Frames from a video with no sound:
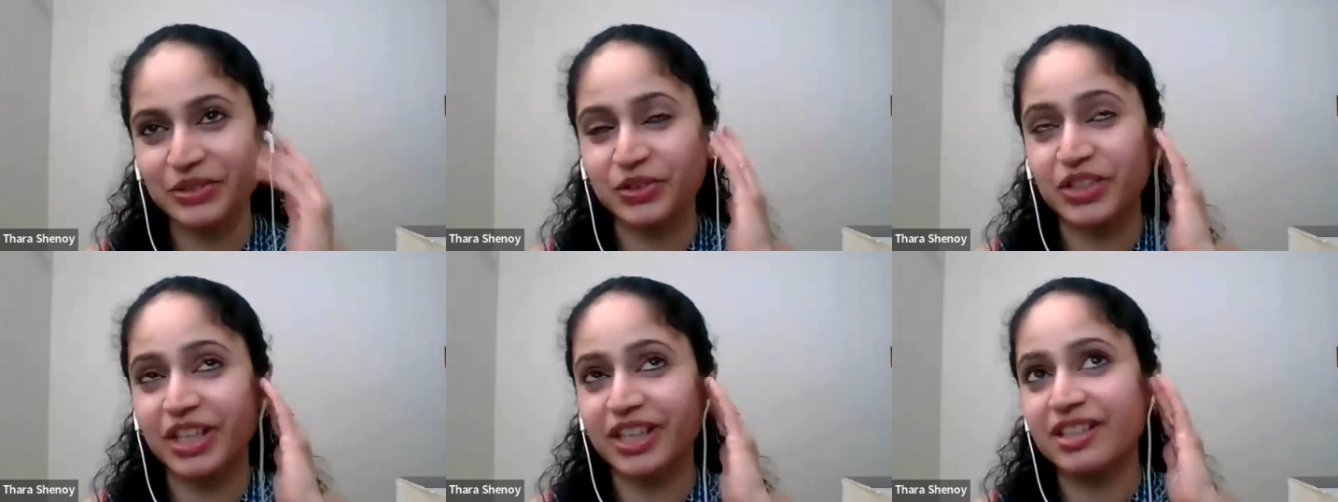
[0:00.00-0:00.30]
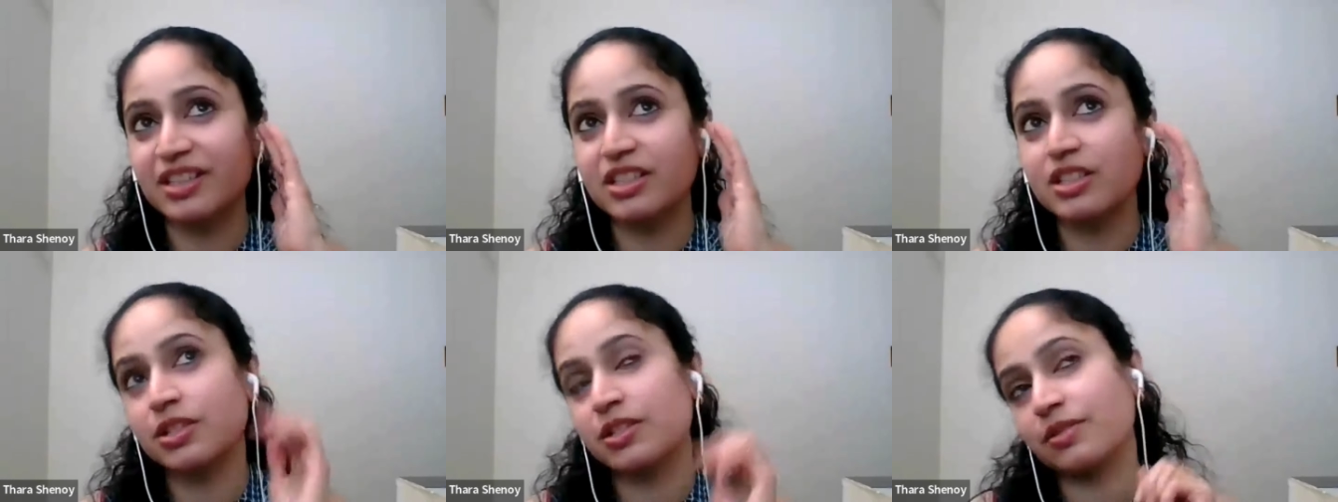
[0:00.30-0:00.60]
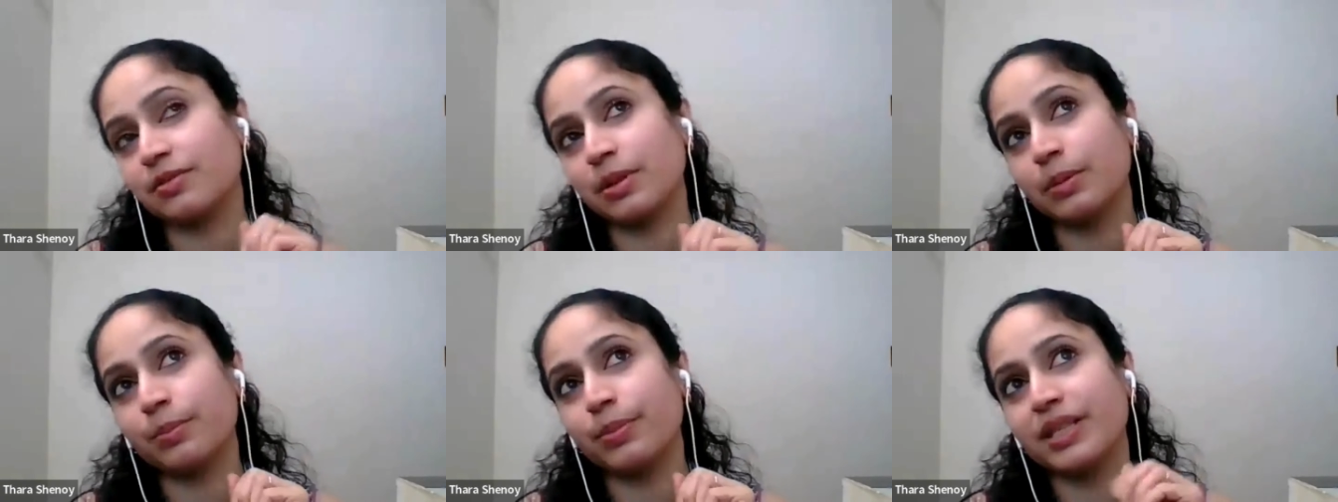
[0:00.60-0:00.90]
So that
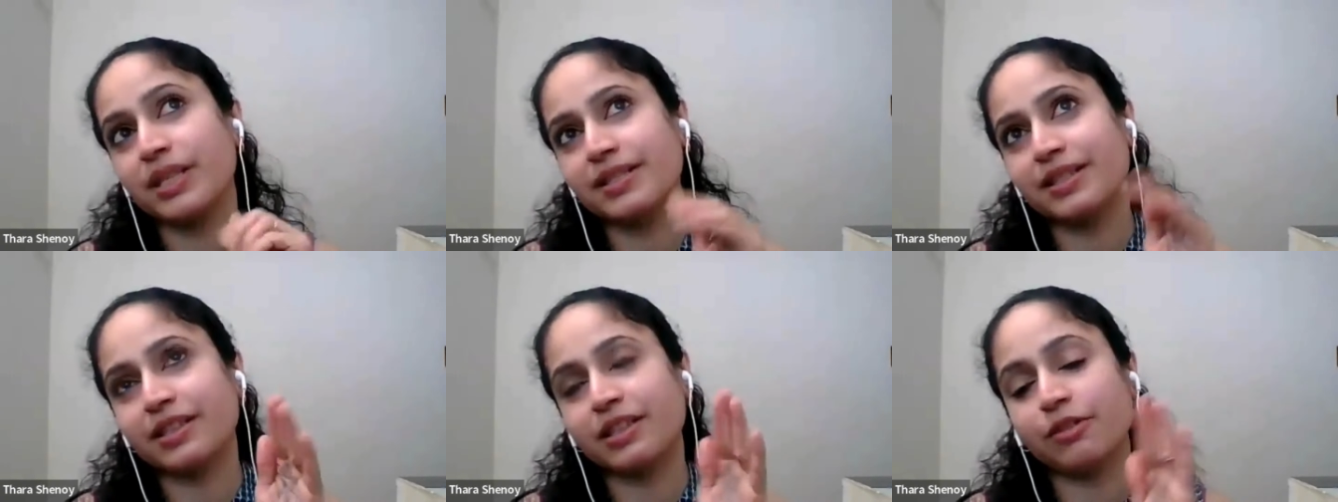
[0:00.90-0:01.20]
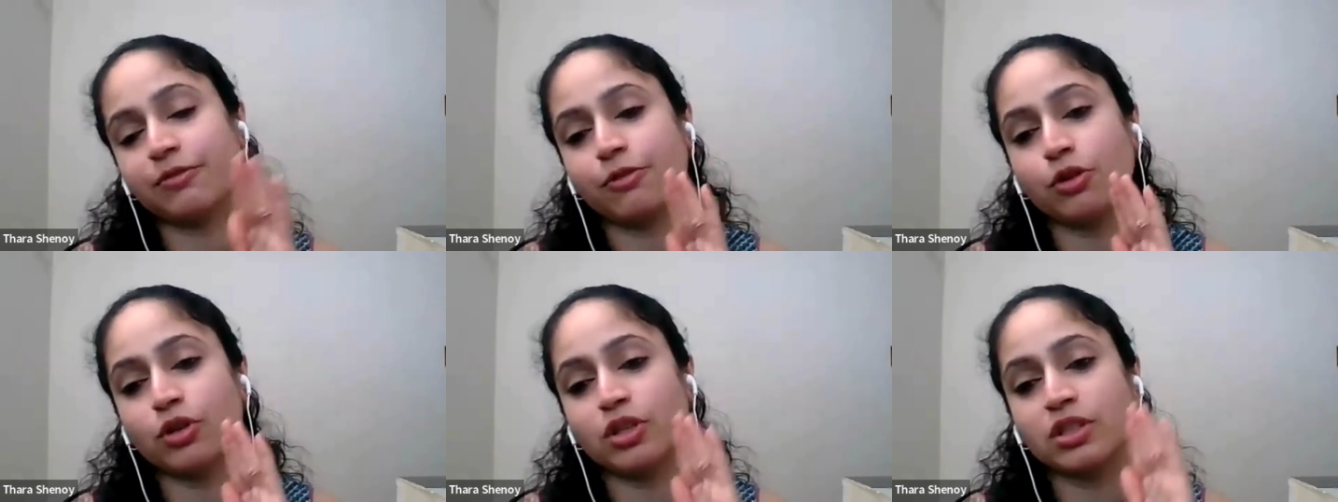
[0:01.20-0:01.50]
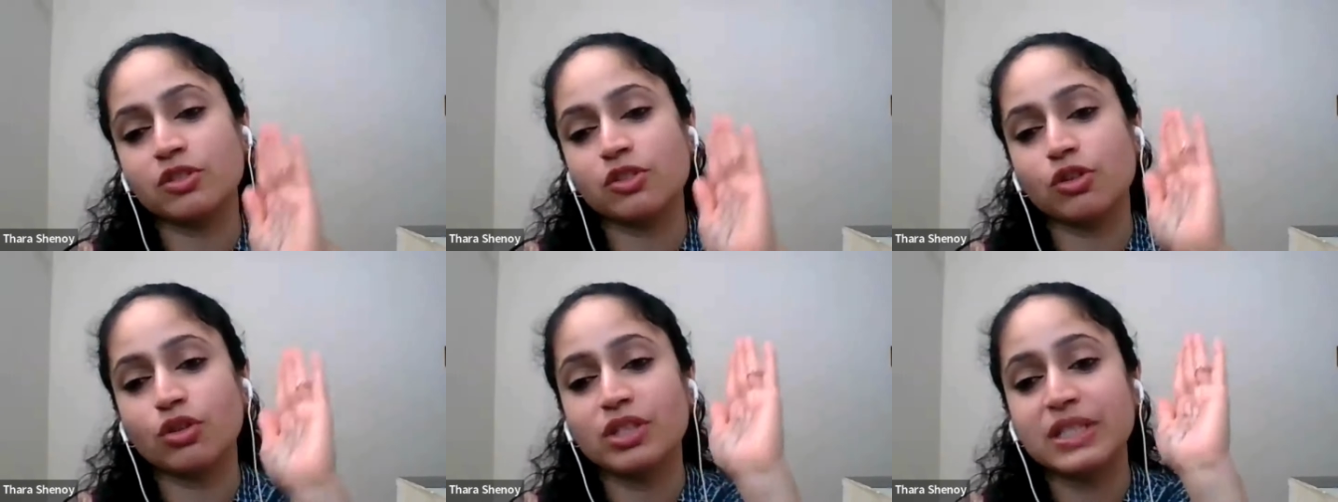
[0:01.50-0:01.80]
is basically
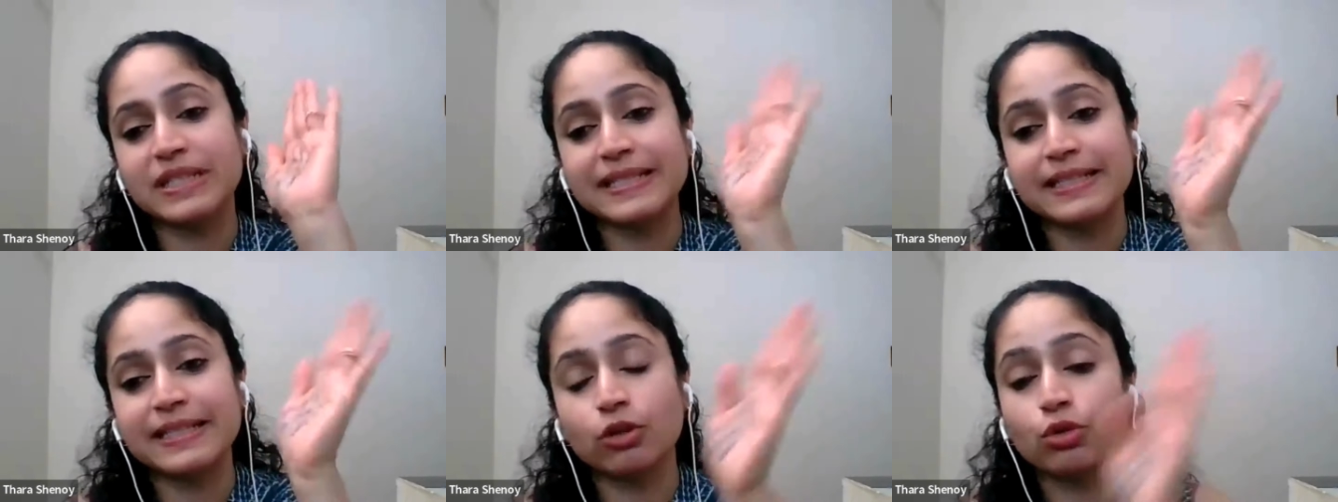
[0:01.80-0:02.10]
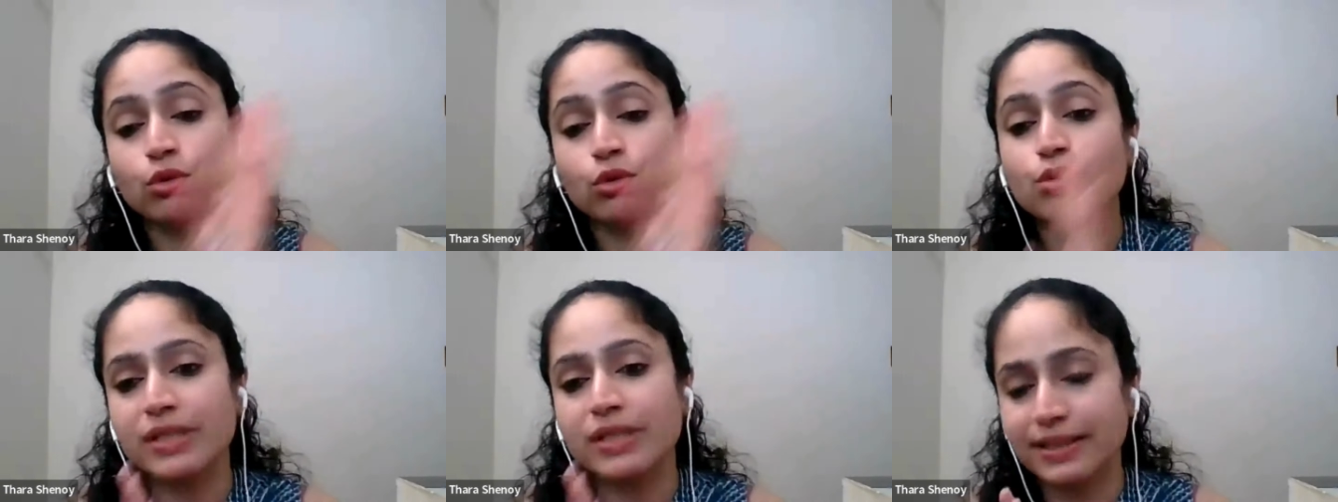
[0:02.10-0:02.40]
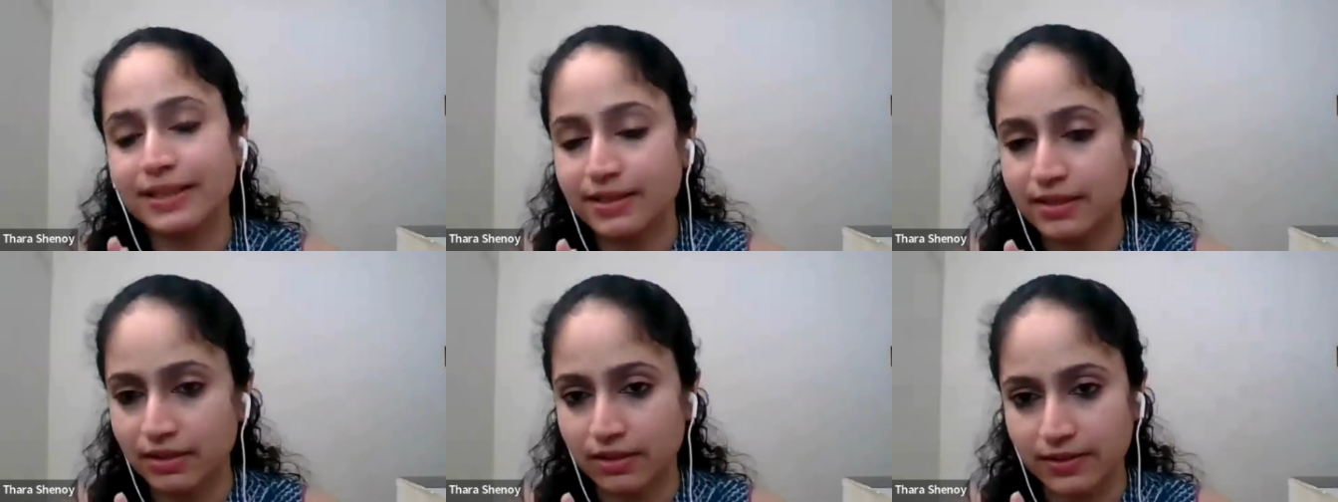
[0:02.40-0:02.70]
focused on 0 to
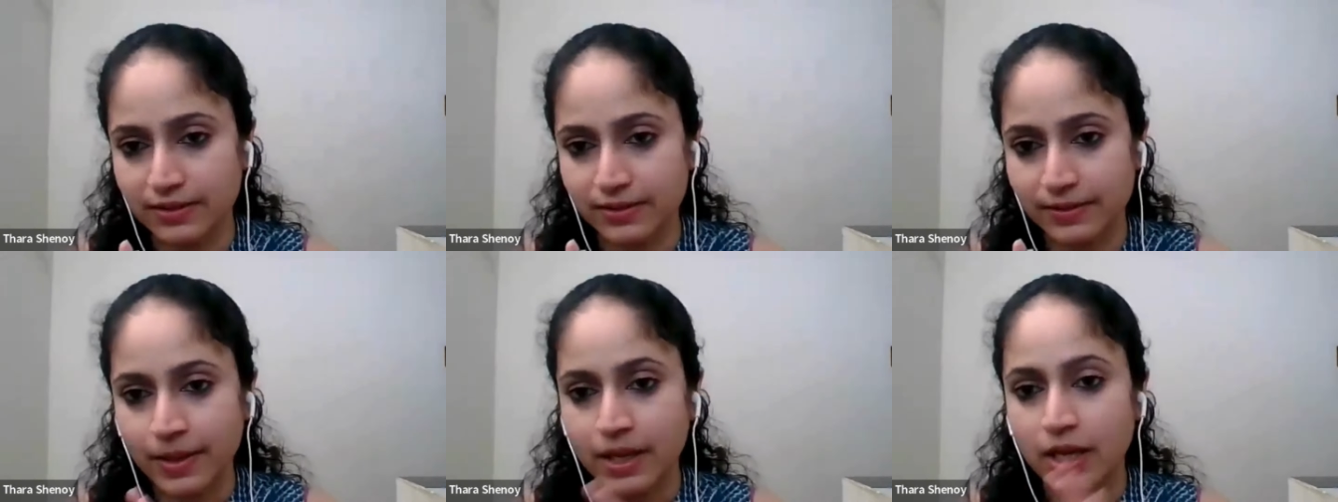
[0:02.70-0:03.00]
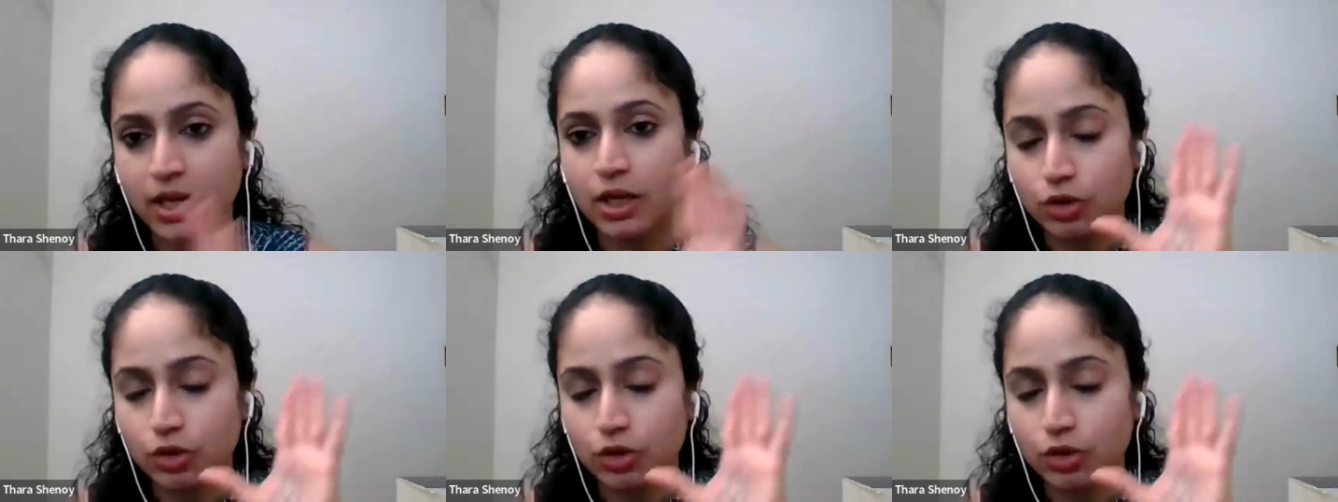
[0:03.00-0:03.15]
6 years.